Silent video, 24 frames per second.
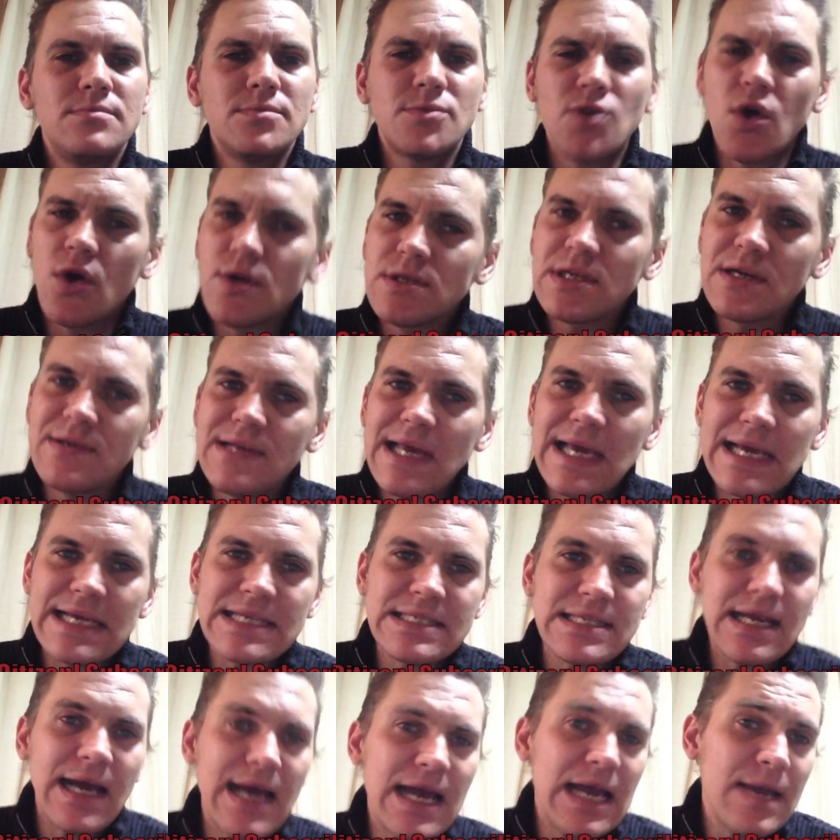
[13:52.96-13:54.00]
So until
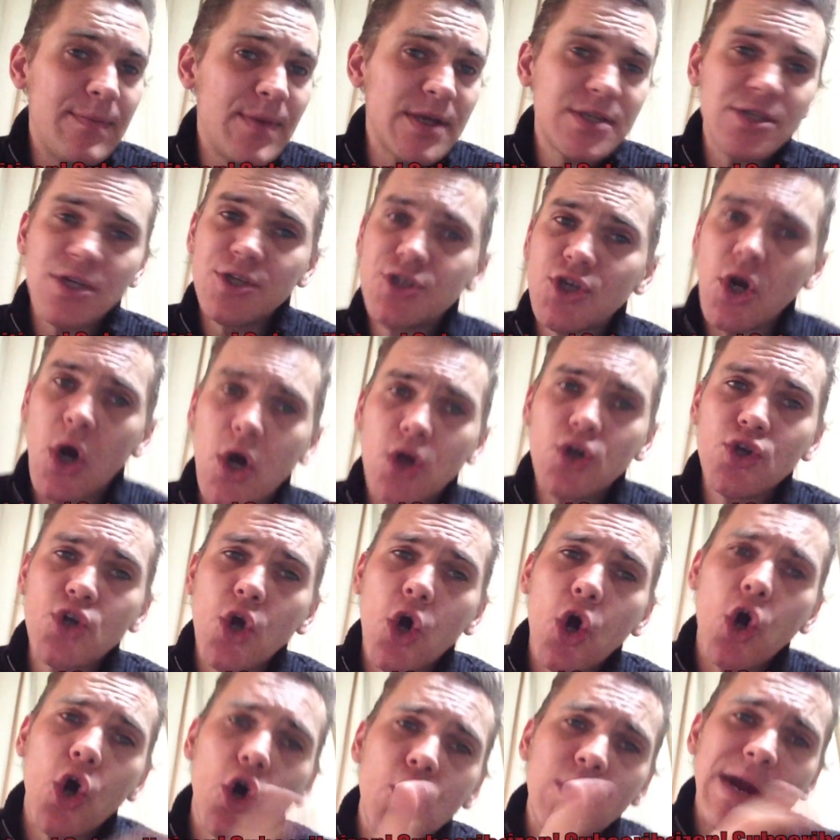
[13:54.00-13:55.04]
next time, Mr. John
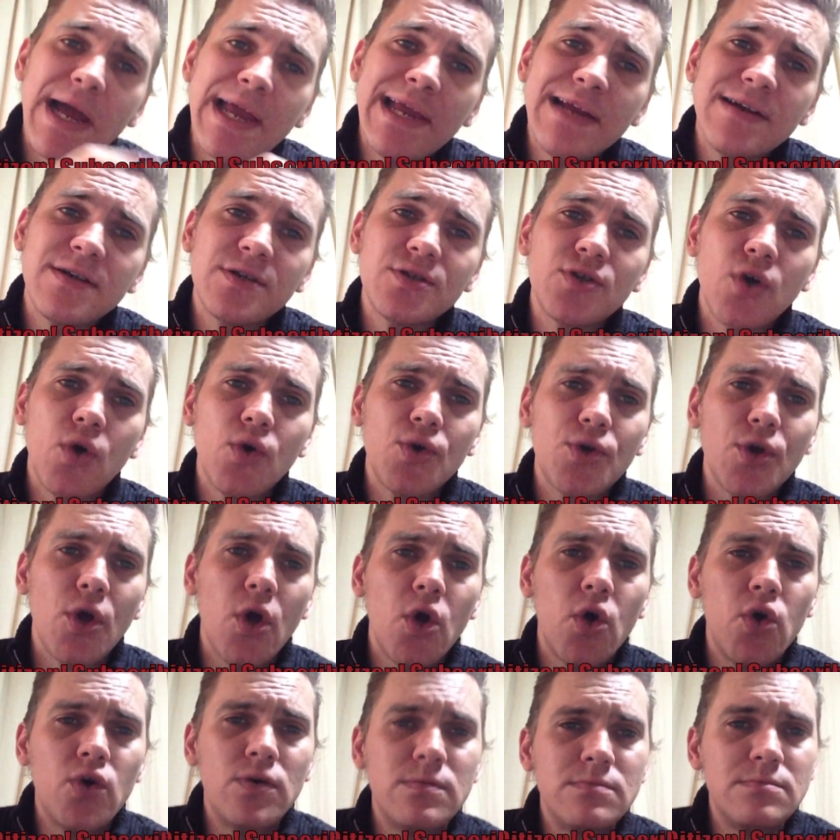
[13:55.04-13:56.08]
Doe right here in
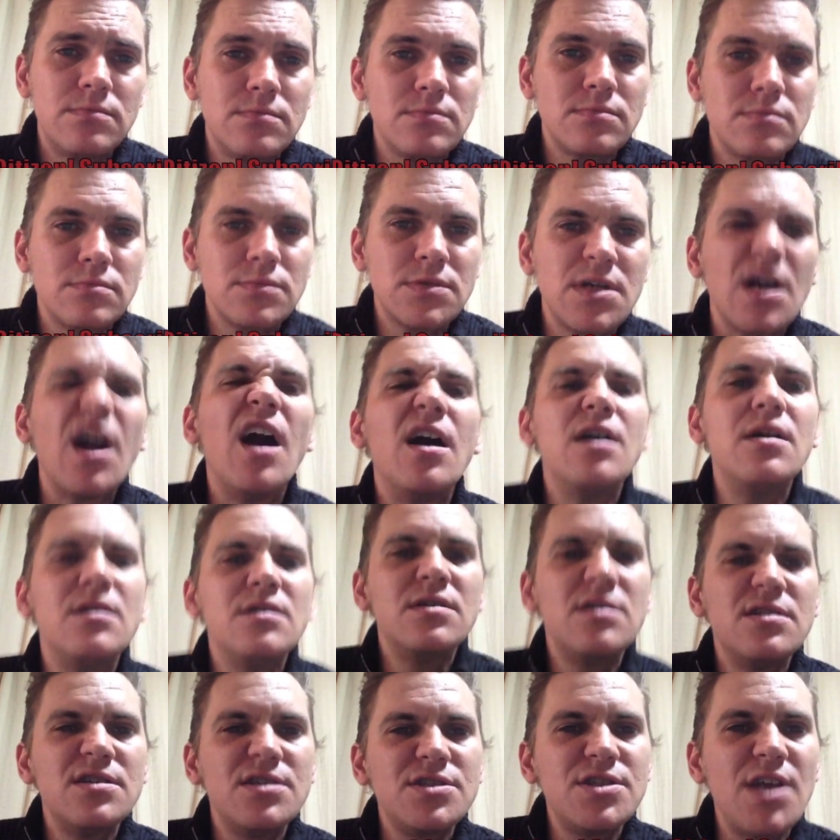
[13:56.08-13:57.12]
Tokyo,
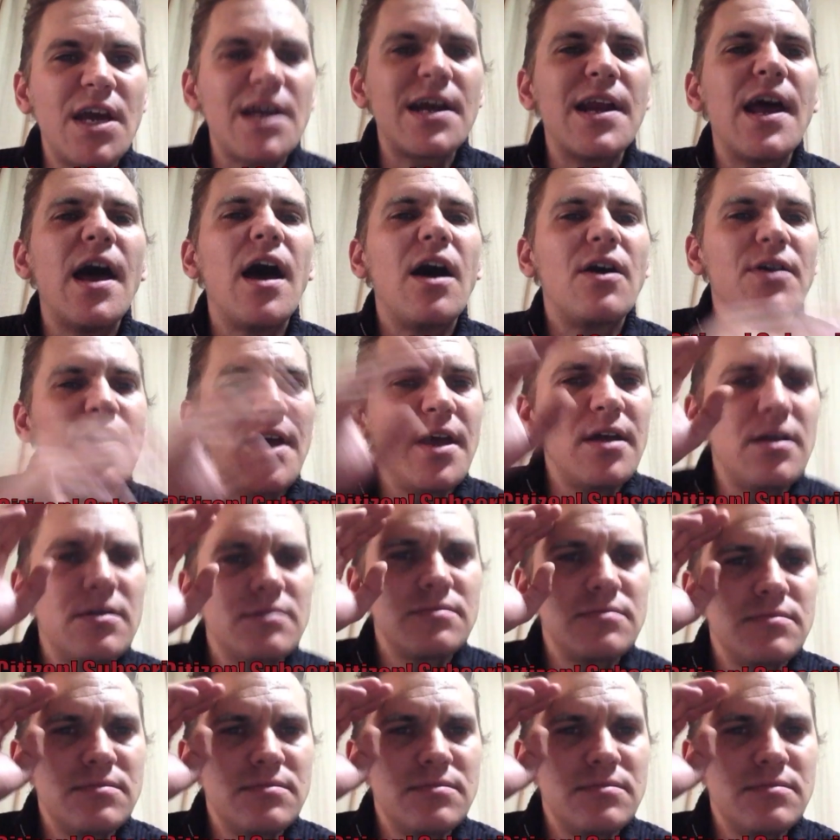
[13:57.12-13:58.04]
checking out, eh?